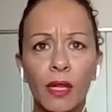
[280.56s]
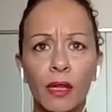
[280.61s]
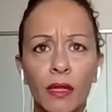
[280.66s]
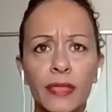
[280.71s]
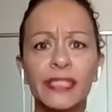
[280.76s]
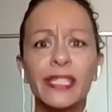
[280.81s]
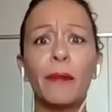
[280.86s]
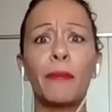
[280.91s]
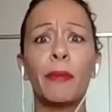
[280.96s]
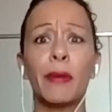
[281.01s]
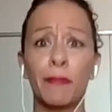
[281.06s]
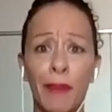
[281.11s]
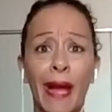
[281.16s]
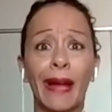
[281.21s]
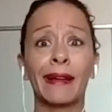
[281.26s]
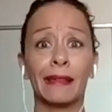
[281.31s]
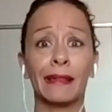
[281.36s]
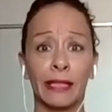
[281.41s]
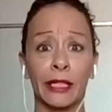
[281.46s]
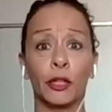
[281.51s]
stepping
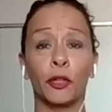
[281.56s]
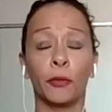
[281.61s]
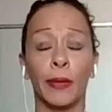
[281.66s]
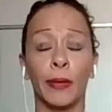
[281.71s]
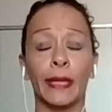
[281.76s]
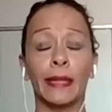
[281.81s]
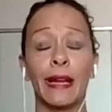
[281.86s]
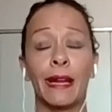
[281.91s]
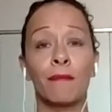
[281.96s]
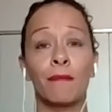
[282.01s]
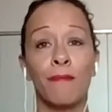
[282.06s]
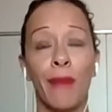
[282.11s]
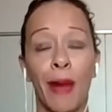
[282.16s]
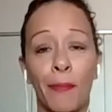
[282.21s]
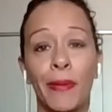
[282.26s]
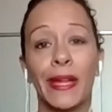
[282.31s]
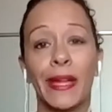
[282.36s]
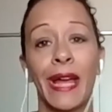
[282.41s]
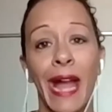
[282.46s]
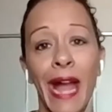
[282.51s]
back a little bit and
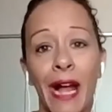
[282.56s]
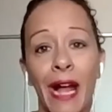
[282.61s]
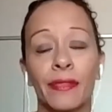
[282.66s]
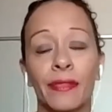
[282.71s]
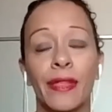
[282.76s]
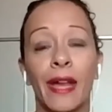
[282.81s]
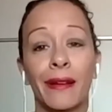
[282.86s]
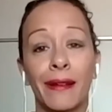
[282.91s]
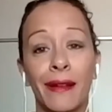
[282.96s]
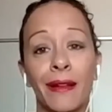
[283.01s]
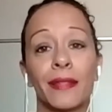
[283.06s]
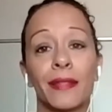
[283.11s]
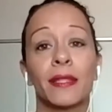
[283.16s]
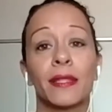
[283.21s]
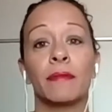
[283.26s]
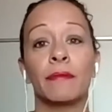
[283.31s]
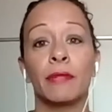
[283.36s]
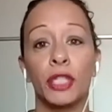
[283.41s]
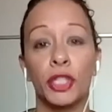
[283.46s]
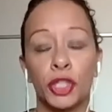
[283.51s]
mapping out that
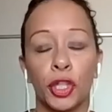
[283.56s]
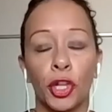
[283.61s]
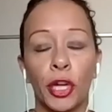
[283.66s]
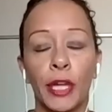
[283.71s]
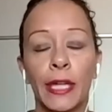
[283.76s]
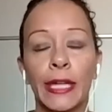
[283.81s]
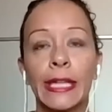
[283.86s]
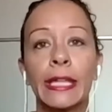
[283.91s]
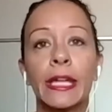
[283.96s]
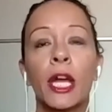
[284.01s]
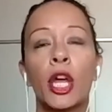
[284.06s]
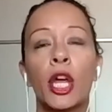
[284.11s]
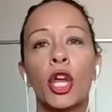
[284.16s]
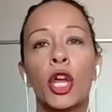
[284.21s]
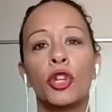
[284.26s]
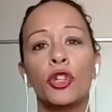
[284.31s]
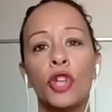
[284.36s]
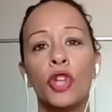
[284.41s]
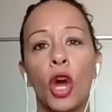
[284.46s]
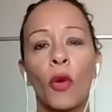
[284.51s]
customer journey,
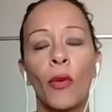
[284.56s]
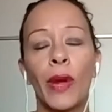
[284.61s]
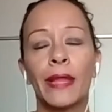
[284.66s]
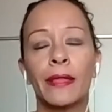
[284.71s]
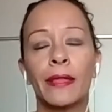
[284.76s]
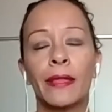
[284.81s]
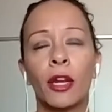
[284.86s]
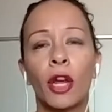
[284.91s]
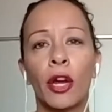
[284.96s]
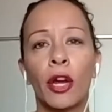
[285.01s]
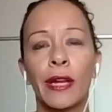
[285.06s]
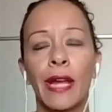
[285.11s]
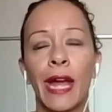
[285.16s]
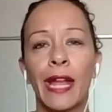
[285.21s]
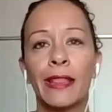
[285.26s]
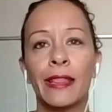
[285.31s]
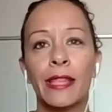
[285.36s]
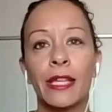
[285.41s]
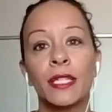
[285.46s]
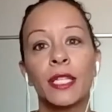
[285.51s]
knowing that,
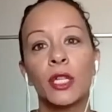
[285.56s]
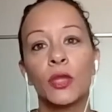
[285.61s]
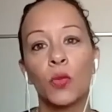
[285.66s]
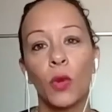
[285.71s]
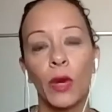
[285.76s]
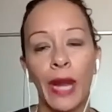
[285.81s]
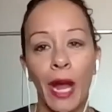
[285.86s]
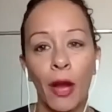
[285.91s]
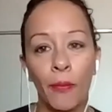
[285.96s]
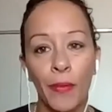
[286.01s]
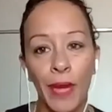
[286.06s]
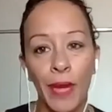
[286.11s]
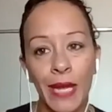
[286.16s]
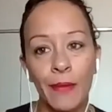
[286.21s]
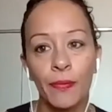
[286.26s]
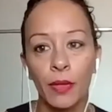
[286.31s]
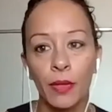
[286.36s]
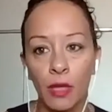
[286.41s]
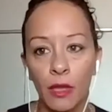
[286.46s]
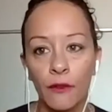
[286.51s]
okay, this is what our
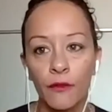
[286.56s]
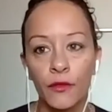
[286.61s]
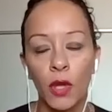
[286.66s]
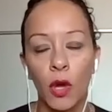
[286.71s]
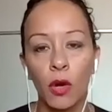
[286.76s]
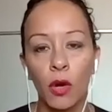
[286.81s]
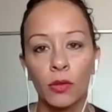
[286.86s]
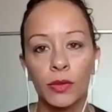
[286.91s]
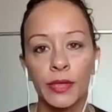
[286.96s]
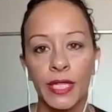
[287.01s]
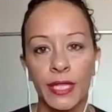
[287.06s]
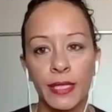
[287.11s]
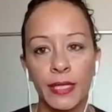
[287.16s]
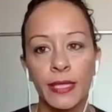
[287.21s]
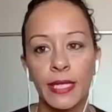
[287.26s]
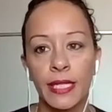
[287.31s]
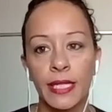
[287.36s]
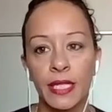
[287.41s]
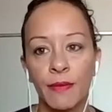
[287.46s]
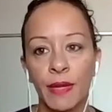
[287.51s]
people have told us
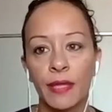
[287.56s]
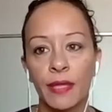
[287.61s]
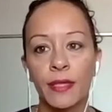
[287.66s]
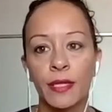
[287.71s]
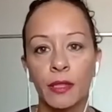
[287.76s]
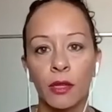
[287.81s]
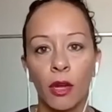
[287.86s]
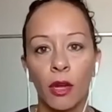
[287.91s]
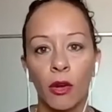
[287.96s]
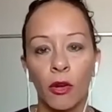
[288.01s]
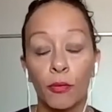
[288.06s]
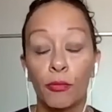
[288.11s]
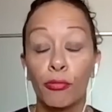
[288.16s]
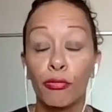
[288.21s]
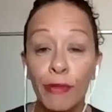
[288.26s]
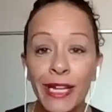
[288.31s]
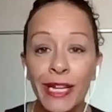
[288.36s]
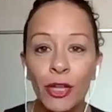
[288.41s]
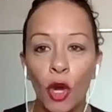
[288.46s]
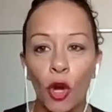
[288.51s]
6 months ago,
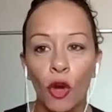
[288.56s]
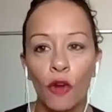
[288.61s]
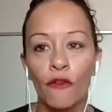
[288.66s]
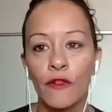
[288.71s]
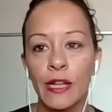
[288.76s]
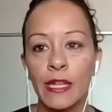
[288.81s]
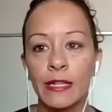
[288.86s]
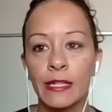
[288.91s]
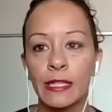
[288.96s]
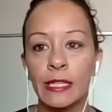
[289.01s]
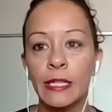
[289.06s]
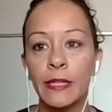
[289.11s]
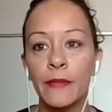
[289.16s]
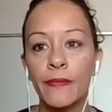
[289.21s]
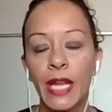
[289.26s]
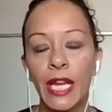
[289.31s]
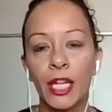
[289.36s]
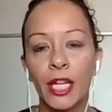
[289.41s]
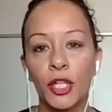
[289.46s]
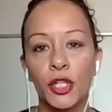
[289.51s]
pre-COVID,
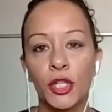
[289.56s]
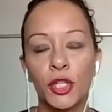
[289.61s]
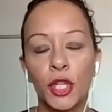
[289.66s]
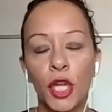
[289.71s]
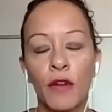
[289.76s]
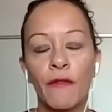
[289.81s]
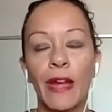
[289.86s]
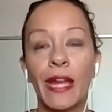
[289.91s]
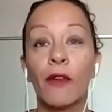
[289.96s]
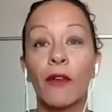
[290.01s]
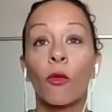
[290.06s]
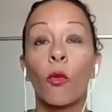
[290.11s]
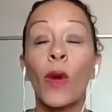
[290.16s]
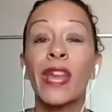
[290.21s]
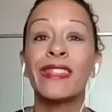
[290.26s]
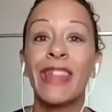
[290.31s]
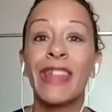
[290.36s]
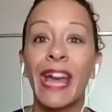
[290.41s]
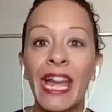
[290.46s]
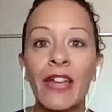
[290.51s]
in a survey of
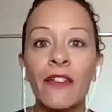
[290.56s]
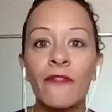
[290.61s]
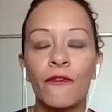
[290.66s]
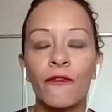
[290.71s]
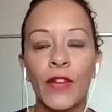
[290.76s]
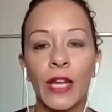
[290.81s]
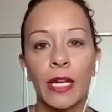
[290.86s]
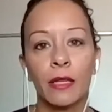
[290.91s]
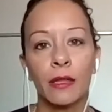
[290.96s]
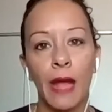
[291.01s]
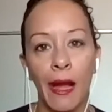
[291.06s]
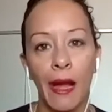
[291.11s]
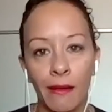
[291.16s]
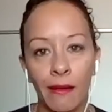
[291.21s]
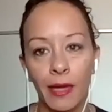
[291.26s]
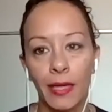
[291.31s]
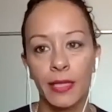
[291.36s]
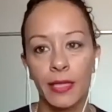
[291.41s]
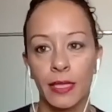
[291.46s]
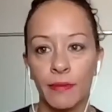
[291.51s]
where they feel our
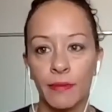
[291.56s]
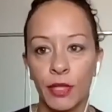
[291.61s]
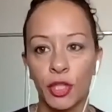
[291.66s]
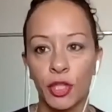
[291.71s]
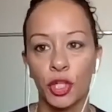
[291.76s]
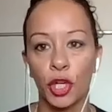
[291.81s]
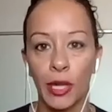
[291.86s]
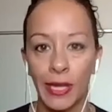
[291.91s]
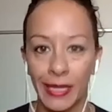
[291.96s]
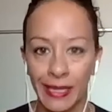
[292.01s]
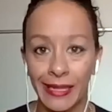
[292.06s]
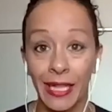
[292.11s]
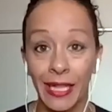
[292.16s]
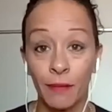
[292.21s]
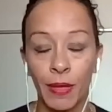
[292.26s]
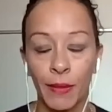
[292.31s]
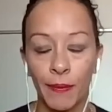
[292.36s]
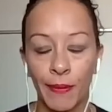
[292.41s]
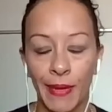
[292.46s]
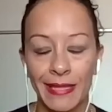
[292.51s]
customer journey can
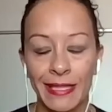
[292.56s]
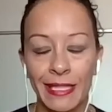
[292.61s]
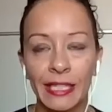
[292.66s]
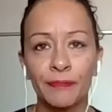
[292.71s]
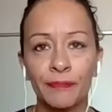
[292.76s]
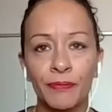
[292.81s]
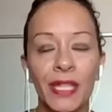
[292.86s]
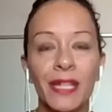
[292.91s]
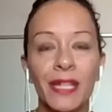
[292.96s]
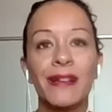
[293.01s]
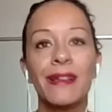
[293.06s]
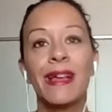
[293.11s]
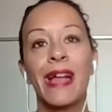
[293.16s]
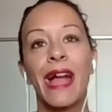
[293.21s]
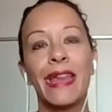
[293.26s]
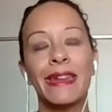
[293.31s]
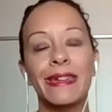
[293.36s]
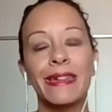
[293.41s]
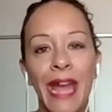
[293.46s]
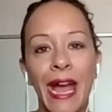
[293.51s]
be better.
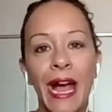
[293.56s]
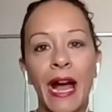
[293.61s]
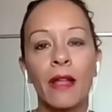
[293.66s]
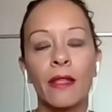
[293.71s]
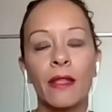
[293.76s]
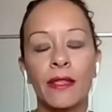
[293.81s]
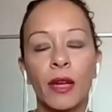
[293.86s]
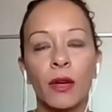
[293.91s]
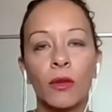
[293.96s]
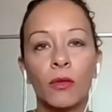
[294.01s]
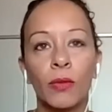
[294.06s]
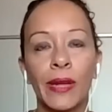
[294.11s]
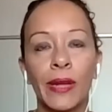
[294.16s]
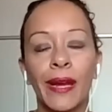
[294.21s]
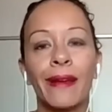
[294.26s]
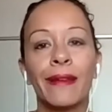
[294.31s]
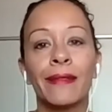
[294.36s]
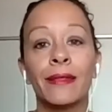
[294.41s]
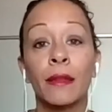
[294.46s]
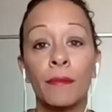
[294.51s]
And now that we are
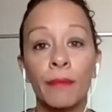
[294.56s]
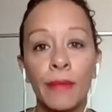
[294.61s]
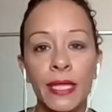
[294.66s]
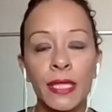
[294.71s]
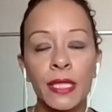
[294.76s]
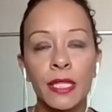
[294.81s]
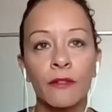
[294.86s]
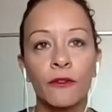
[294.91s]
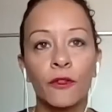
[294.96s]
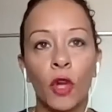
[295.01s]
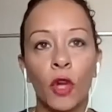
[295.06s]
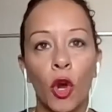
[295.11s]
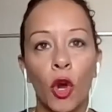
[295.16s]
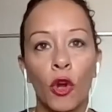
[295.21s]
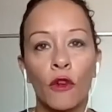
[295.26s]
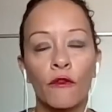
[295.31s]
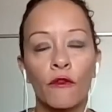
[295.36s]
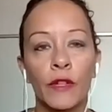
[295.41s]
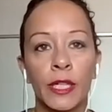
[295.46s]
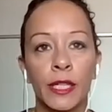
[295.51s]
in the midst of
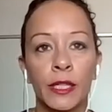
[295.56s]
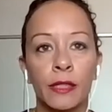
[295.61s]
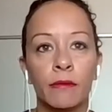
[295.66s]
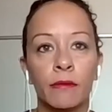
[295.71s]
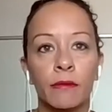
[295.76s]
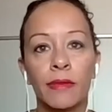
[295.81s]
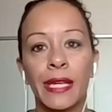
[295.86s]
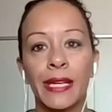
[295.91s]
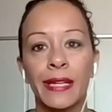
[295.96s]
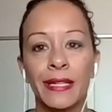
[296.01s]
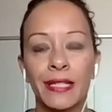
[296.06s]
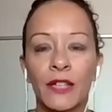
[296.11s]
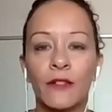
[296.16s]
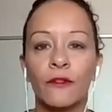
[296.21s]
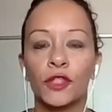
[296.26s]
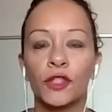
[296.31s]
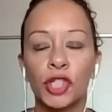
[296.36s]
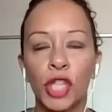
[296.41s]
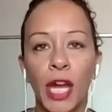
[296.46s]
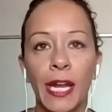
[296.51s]
COVID and things have
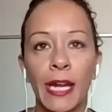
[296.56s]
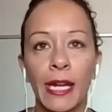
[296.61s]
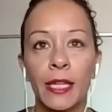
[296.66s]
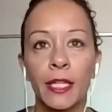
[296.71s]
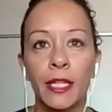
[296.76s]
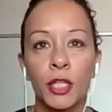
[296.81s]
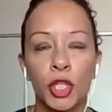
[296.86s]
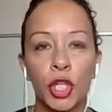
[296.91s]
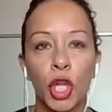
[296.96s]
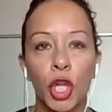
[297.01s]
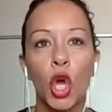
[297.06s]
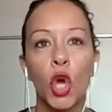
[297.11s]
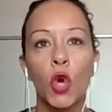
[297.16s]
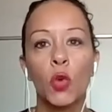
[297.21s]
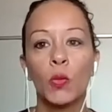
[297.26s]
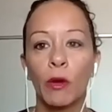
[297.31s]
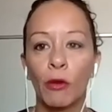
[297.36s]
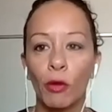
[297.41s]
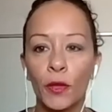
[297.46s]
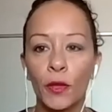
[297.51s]
changed,
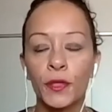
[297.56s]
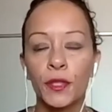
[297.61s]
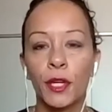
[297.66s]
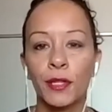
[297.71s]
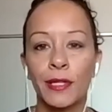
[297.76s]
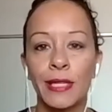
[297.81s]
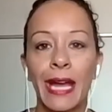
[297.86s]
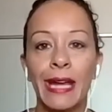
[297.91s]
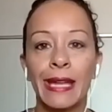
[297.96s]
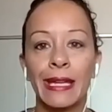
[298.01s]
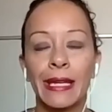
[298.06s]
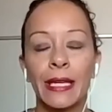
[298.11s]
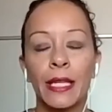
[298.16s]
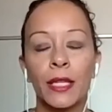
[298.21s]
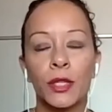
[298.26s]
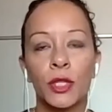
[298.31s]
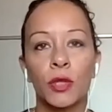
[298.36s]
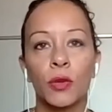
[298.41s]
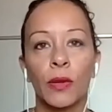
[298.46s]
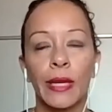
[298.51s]
we're also taking
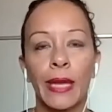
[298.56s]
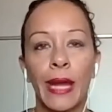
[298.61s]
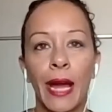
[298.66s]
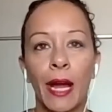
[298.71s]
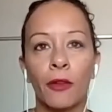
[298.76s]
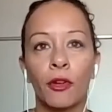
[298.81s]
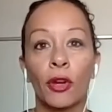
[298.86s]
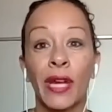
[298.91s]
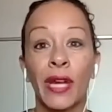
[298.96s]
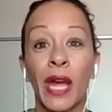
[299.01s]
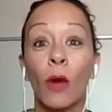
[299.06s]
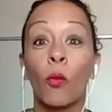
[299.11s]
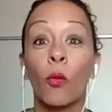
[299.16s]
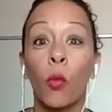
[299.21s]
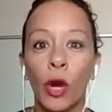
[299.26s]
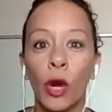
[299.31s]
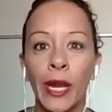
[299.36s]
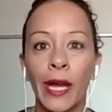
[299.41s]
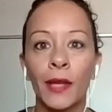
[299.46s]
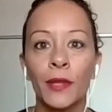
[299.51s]
into account, okay,
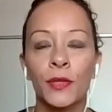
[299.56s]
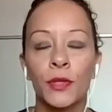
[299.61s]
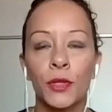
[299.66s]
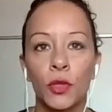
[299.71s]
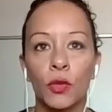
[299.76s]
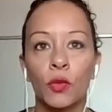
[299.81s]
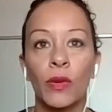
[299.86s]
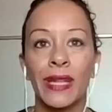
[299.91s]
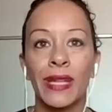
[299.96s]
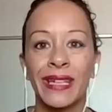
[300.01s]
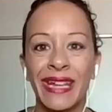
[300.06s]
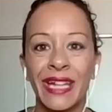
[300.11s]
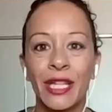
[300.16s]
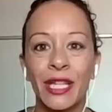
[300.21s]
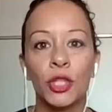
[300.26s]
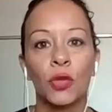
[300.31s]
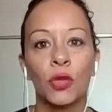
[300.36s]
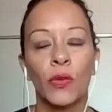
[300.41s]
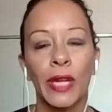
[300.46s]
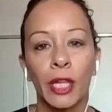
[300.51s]
what else do we need
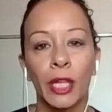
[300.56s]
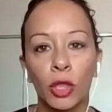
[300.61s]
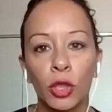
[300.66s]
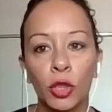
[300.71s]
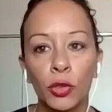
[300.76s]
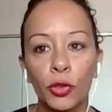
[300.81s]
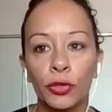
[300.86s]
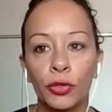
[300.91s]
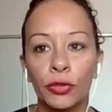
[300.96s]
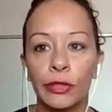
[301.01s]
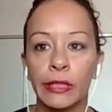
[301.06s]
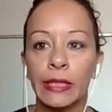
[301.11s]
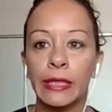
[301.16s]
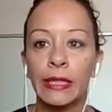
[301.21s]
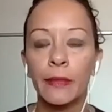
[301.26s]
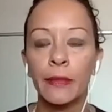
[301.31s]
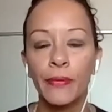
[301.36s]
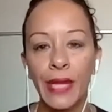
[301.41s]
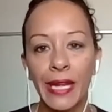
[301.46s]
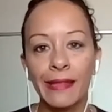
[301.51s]
to include
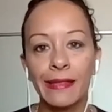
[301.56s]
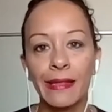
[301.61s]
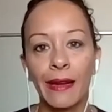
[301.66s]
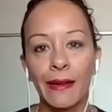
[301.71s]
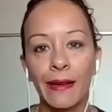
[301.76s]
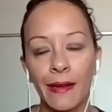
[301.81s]
in that